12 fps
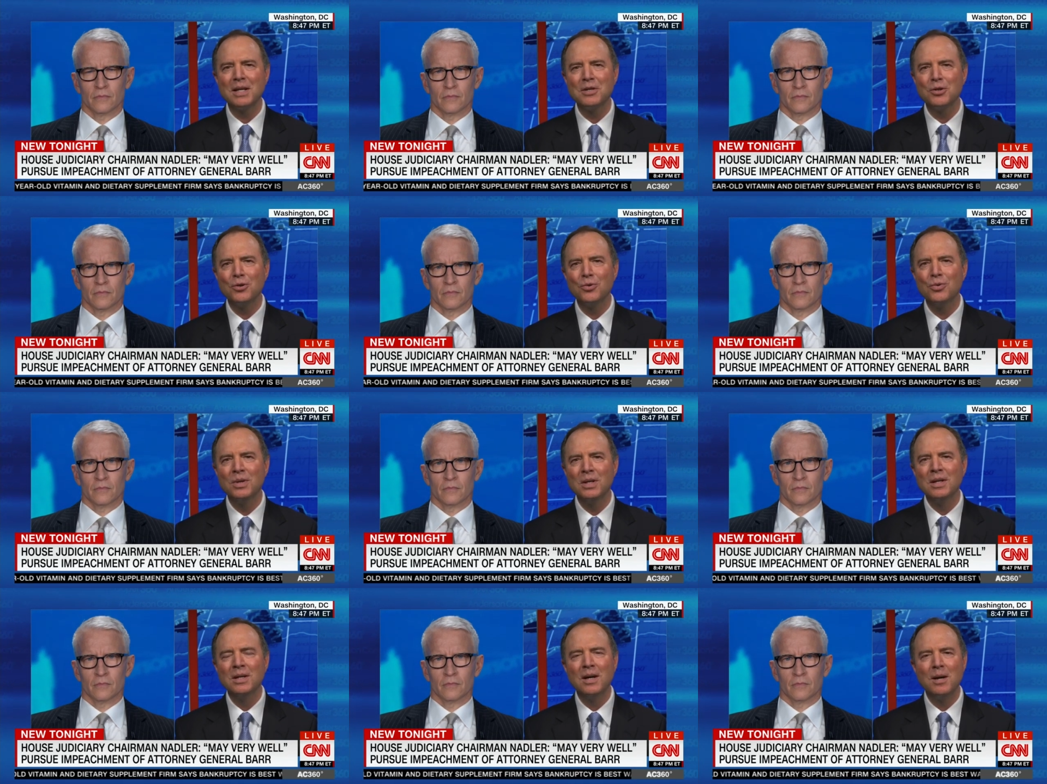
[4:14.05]
Speaker 1: who
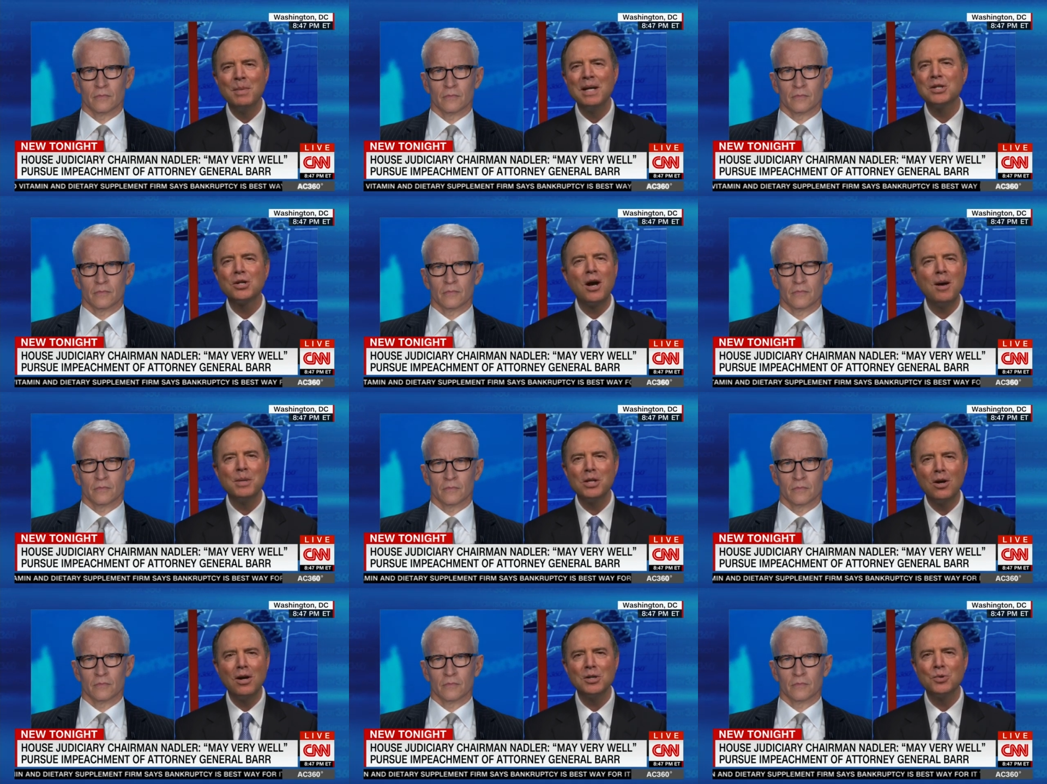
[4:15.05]
uh, makes common
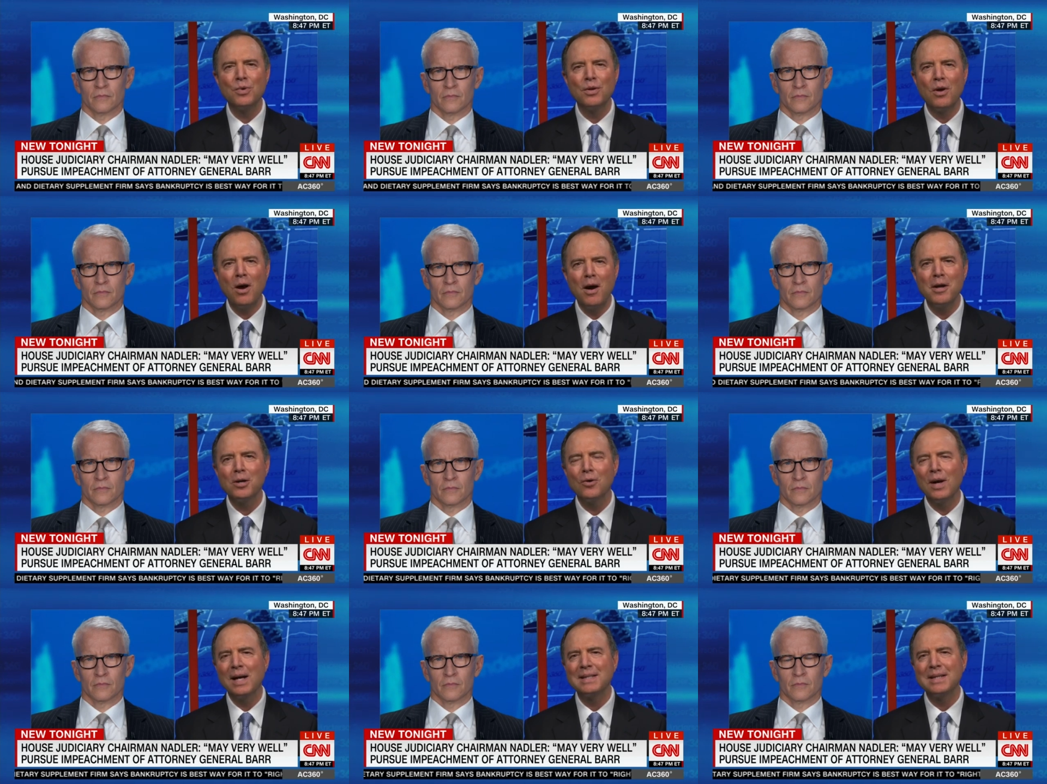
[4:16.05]
cause with
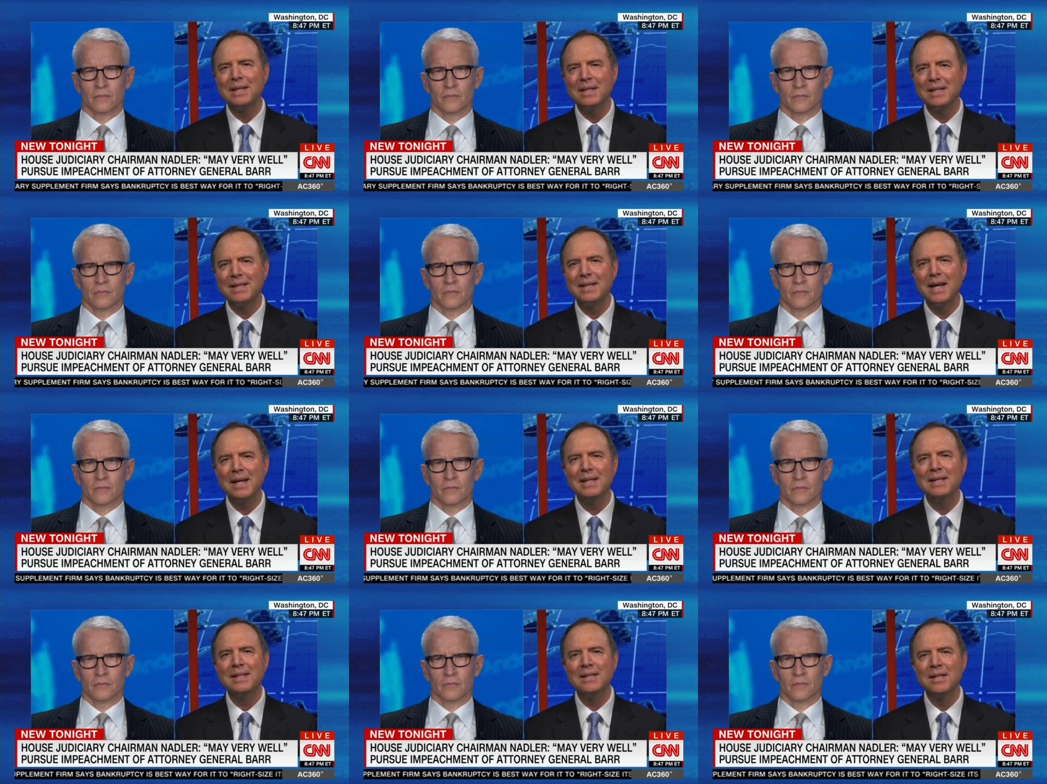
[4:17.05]
autocrats and
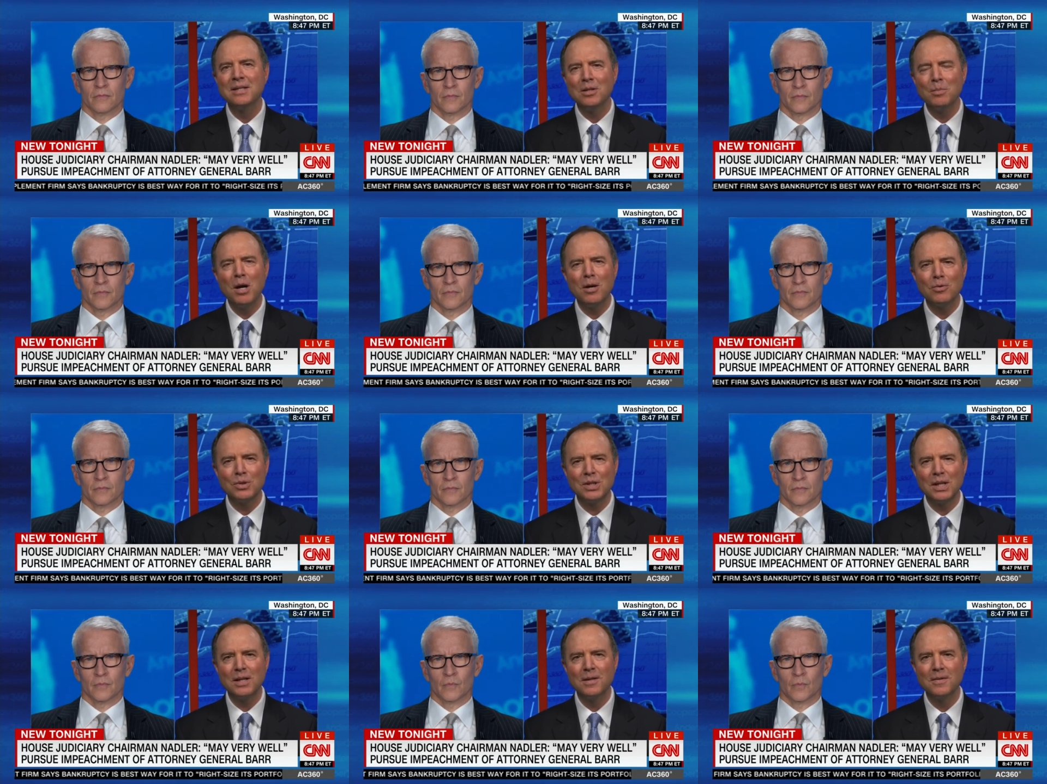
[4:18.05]
disdains
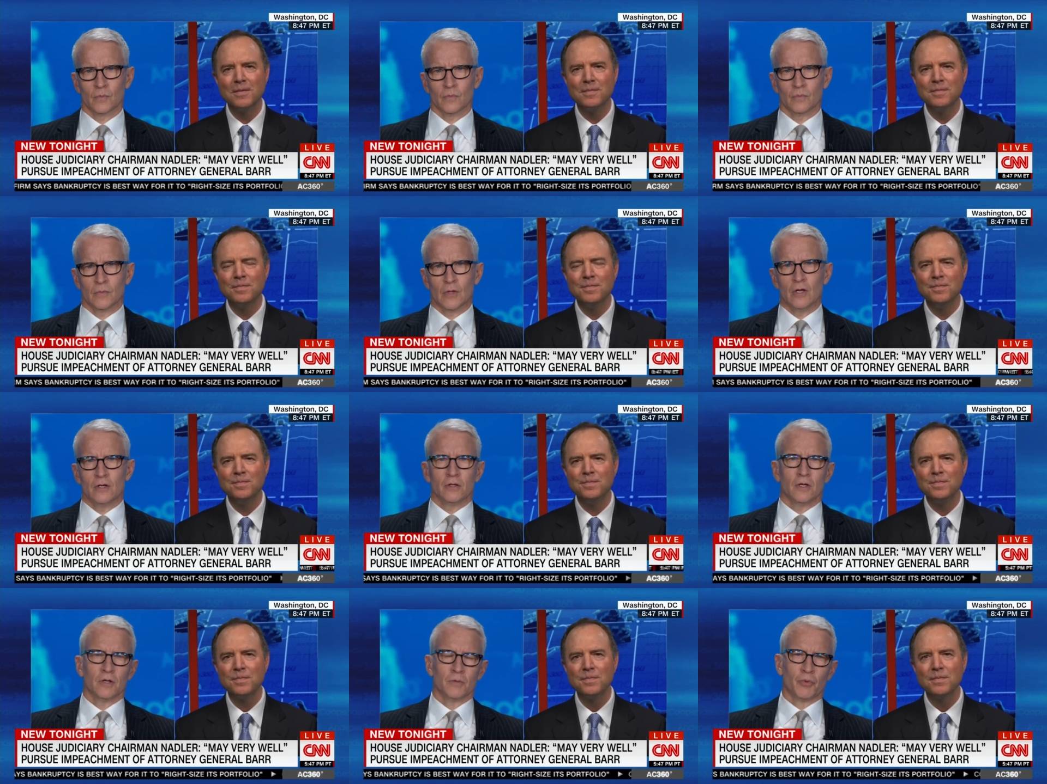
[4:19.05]
democracy.
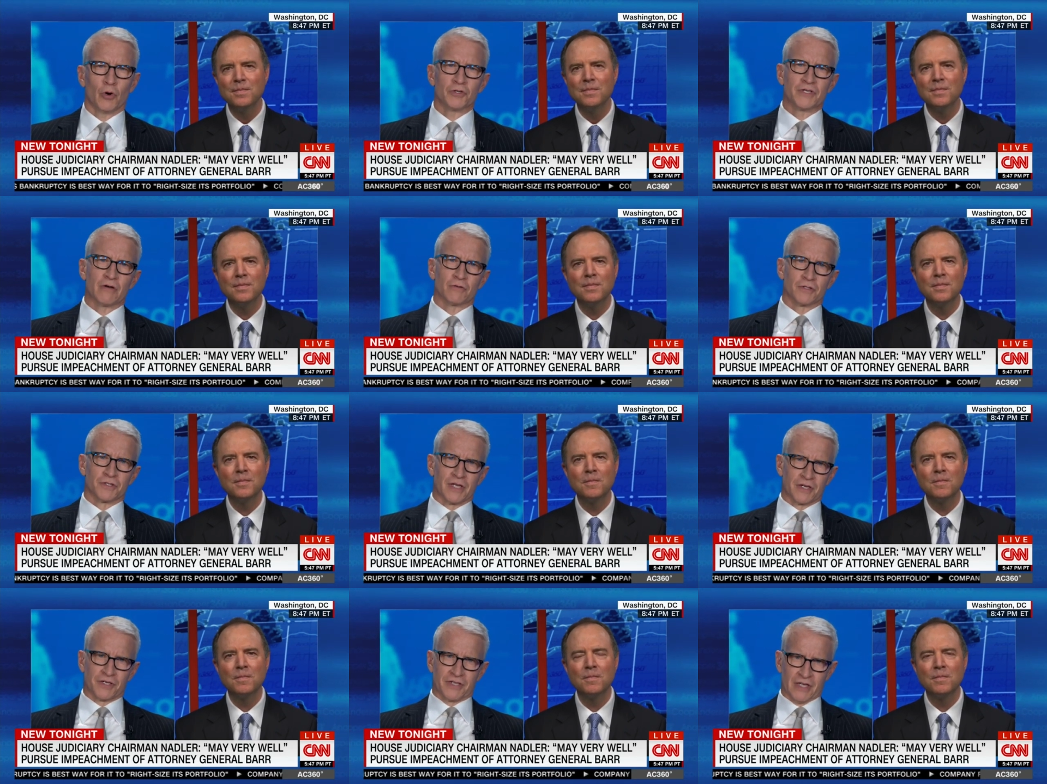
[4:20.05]
Speaker 2: Barr is now
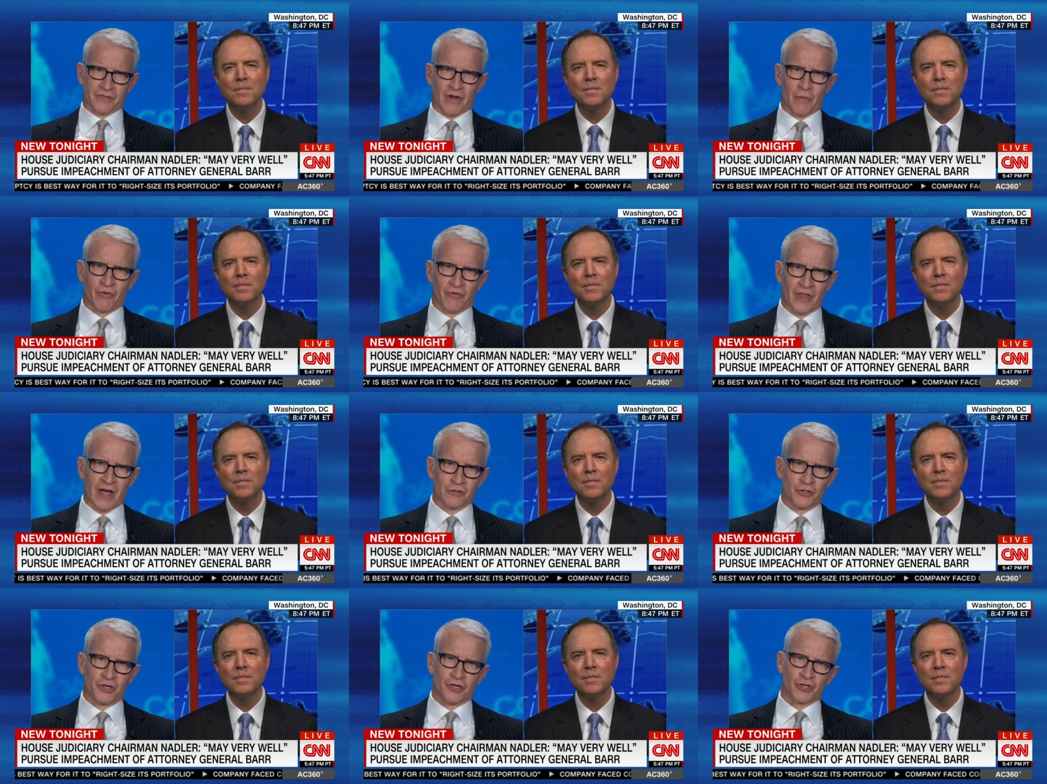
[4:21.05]
set to testify before the House
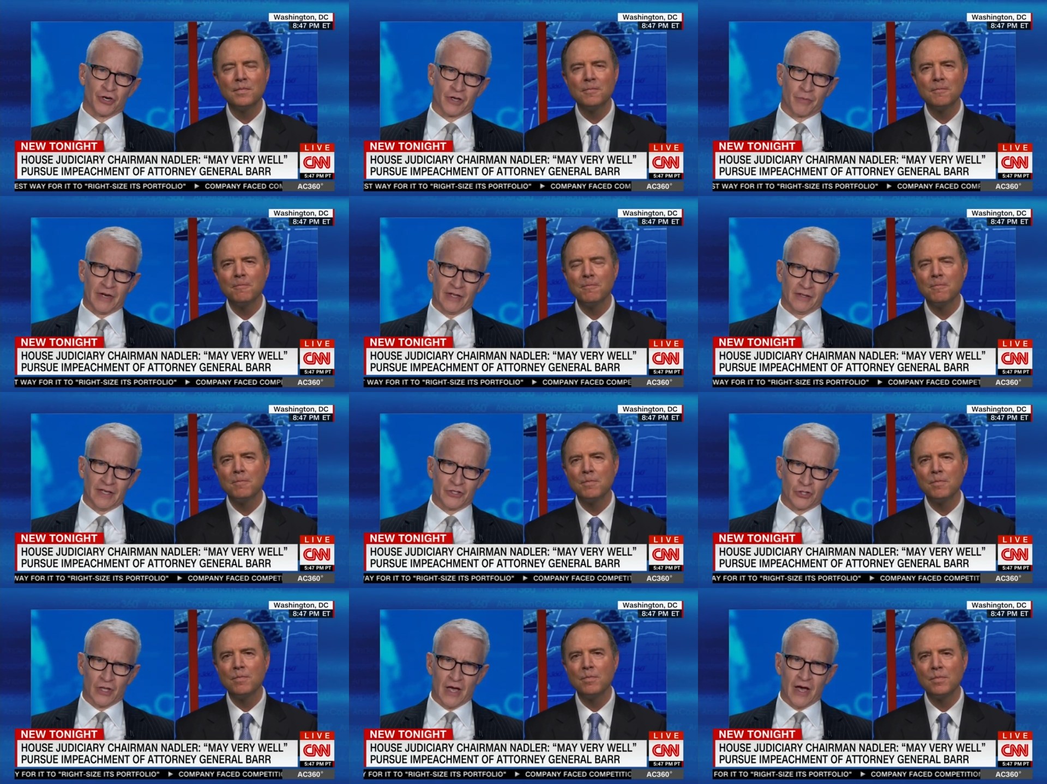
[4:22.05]
Judiciary Committee in late
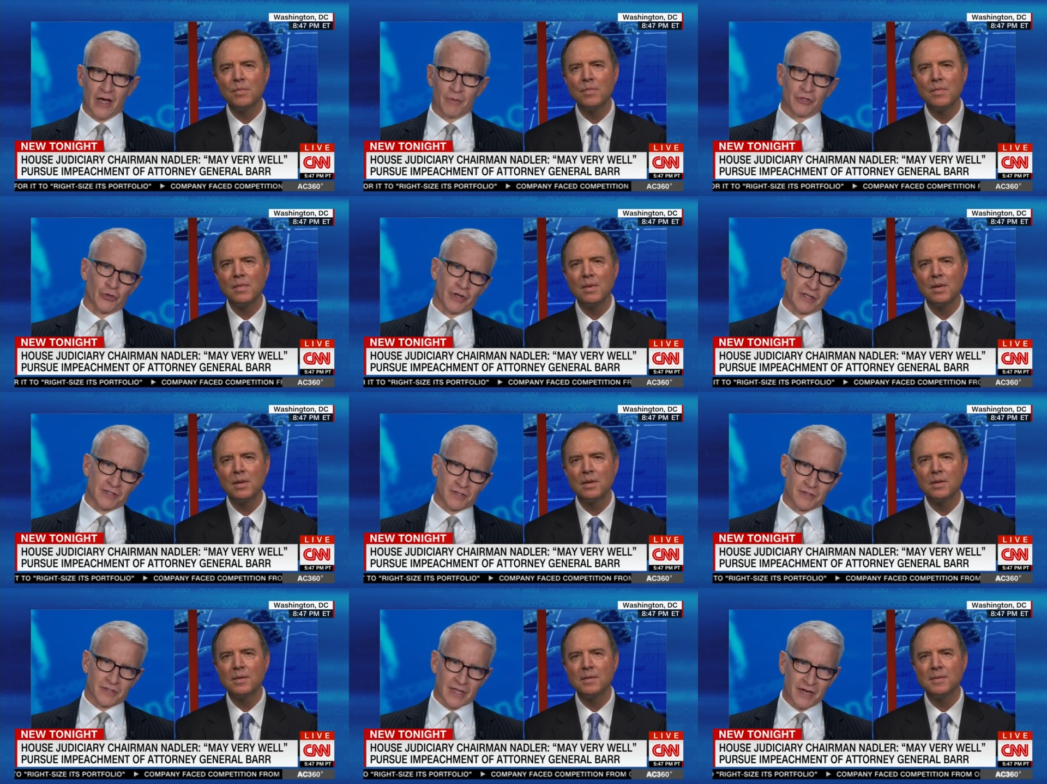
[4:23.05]
July. I mean, during his
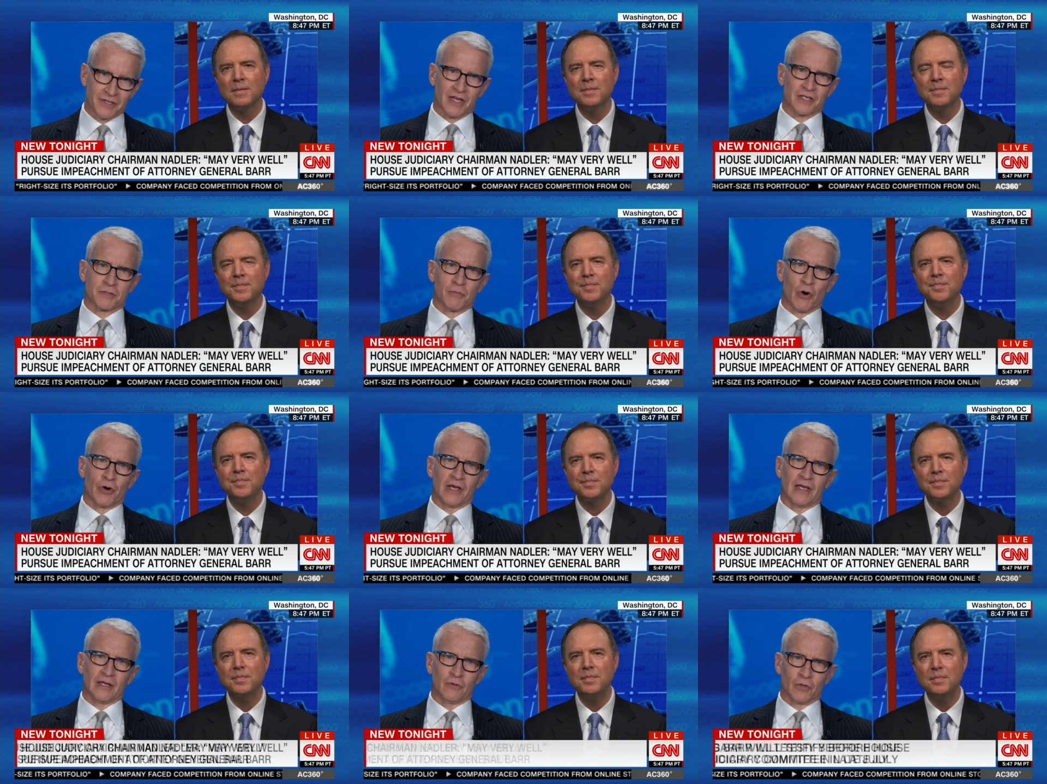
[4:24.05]
Senate
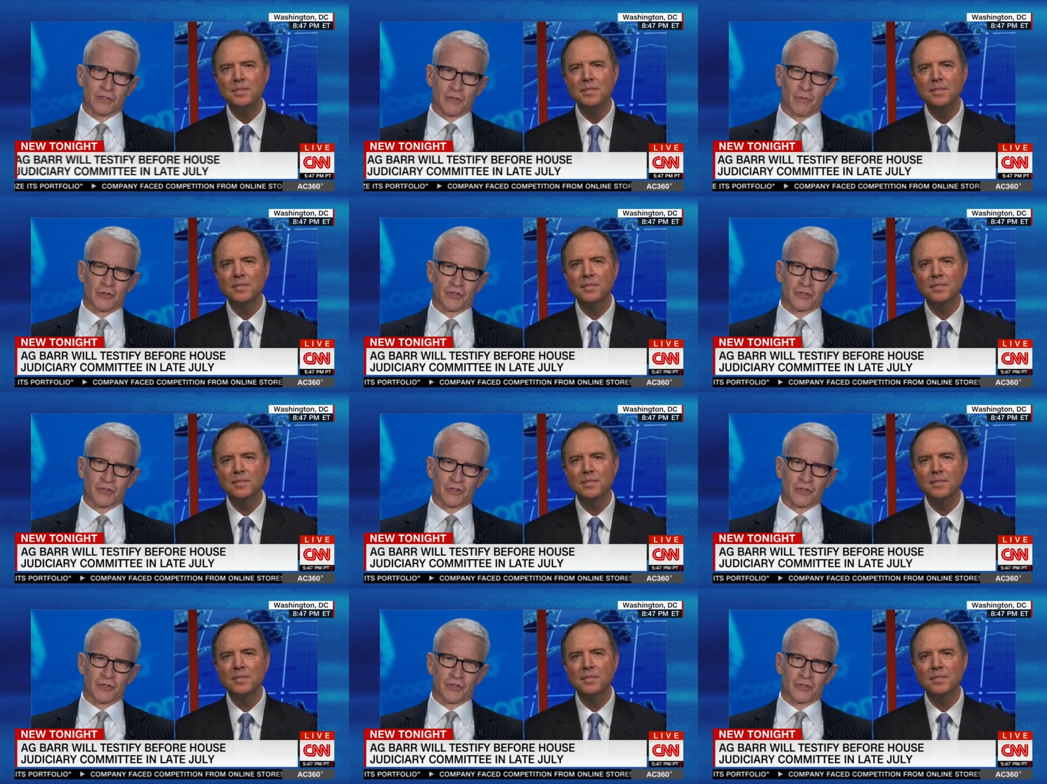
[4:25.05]
testimony, he wasn't the most